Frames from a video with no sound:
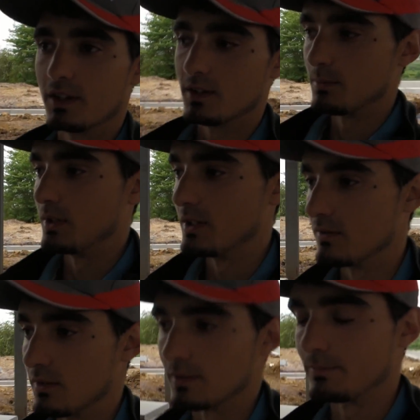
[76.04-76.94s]
I
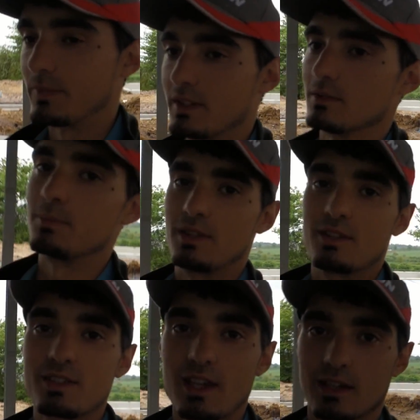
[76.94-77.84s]
believe, well, this will be the
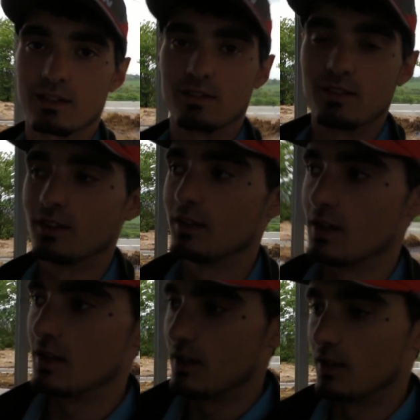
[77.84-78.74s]
second
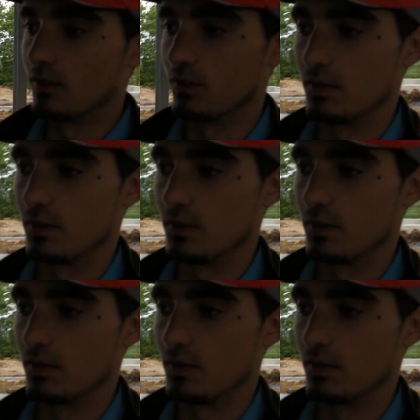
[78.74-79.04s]
of the